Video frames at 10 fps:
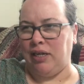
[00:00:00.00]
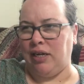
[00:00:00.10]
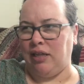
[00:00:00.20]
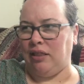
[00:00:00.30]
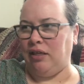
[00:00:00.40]

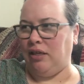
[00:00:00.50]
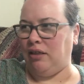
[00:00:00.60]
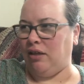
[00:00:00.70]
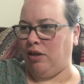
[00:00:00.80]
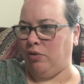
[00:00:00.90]
and I
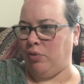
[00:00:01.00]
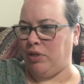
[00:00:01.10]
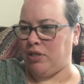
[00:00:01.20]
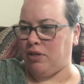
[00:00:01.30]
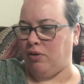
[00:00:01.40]
think the other
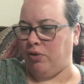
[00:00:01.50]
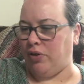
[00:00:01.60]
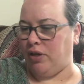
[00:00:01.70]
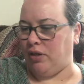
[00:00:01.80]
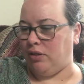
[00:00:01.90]
one is
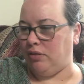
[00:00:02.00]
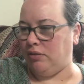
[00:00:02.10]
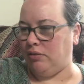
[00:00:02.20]
called I